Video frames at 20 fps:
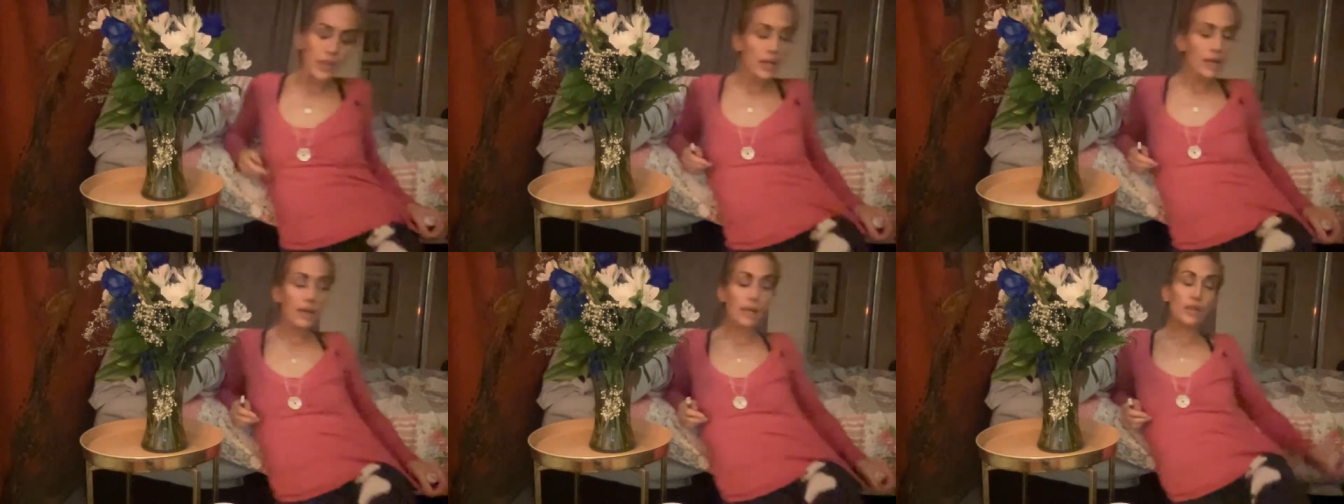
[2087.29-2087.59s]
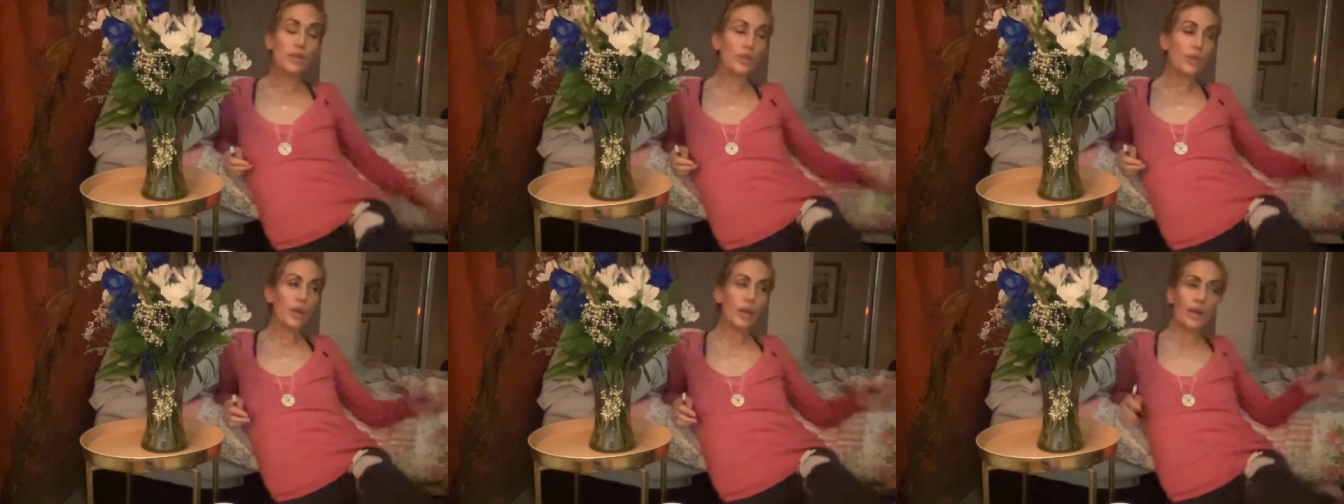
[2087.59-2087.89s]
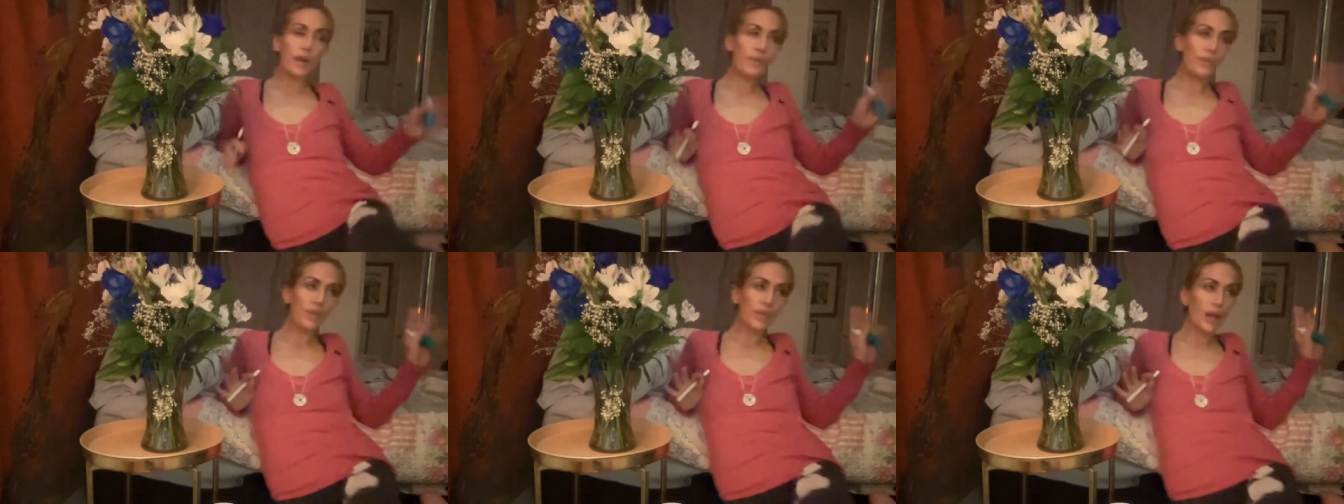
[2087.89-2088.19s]
He took
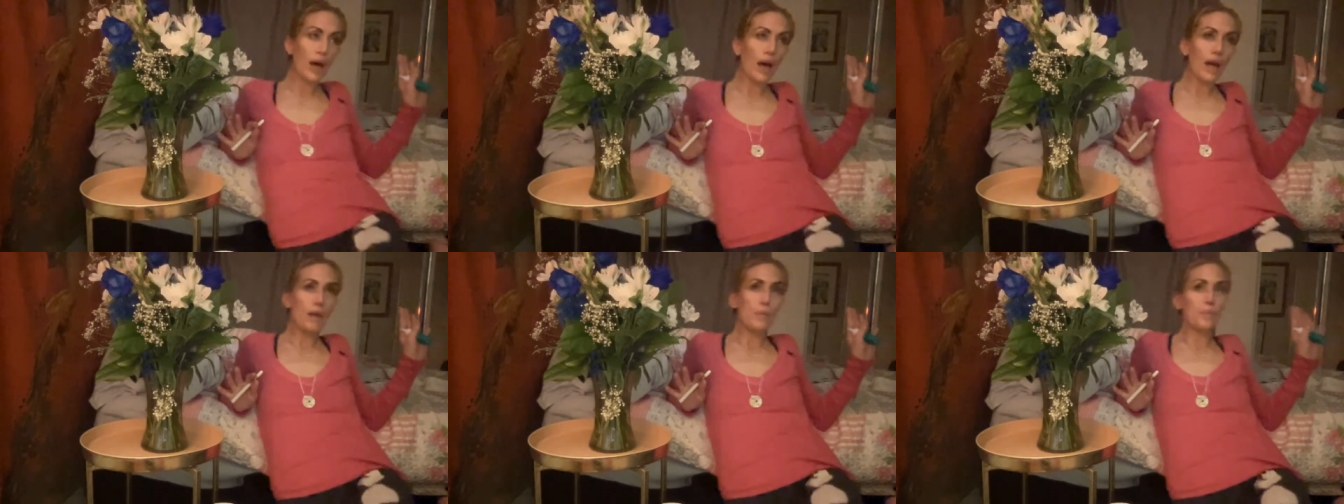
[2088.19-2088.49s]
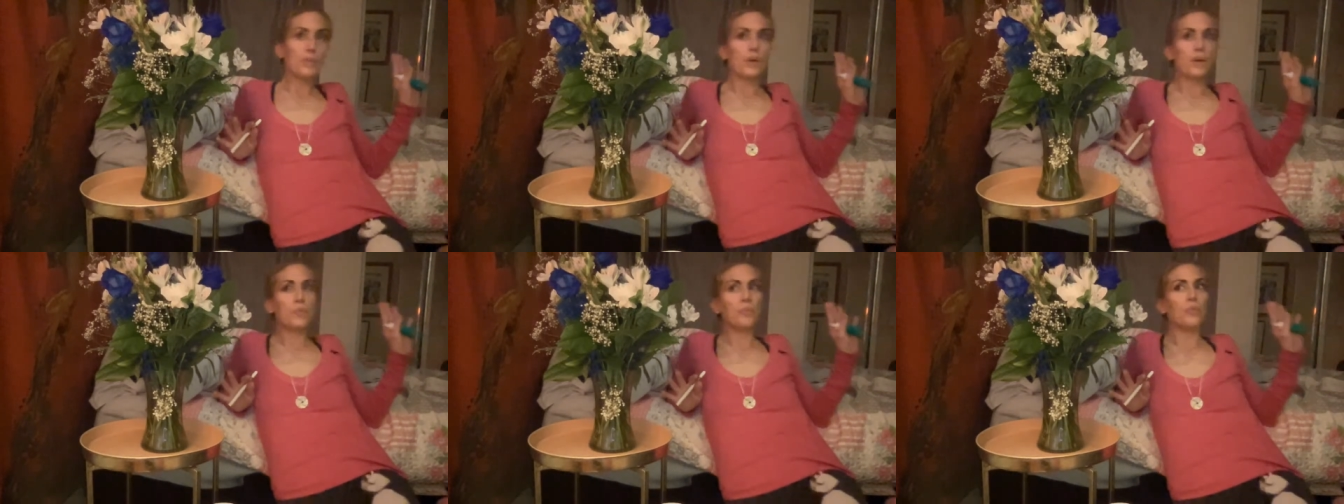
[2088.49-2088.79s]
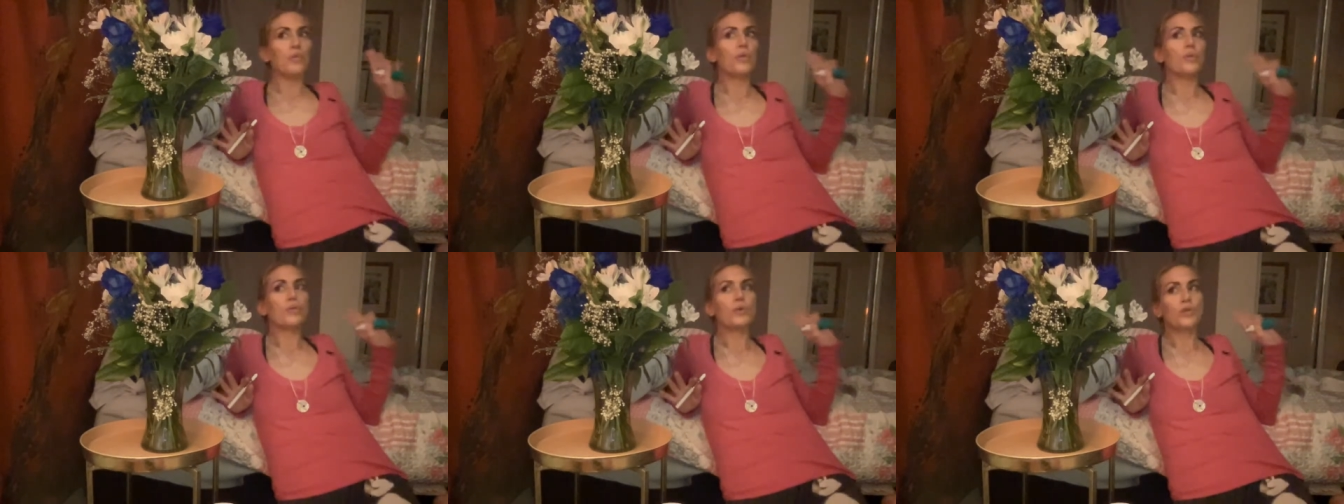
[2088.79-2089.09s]
care of a lot of
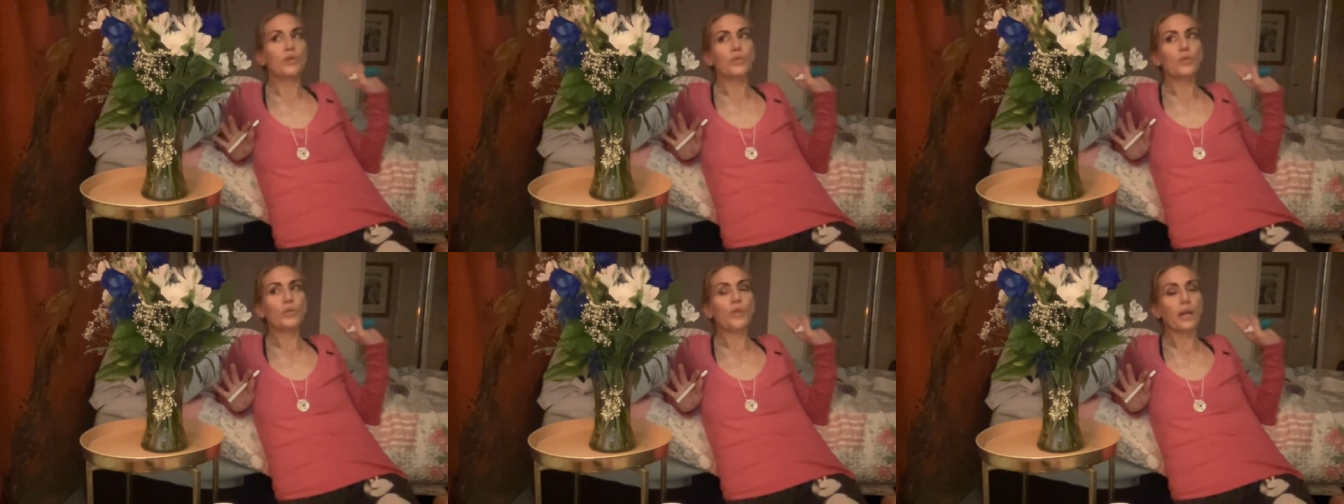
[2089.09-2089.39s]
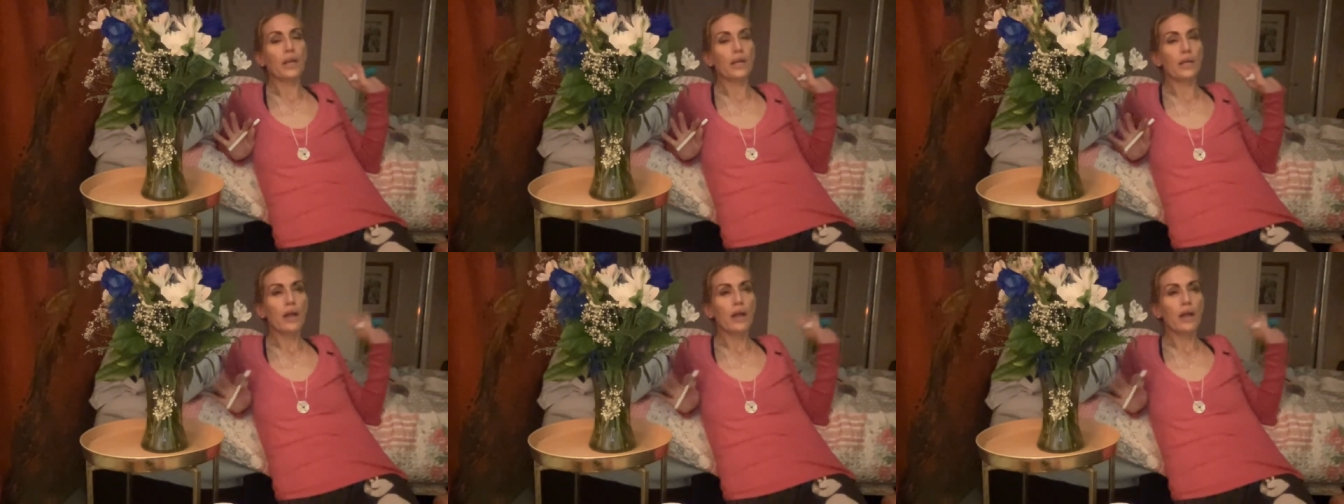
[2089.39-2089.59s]
people, which was like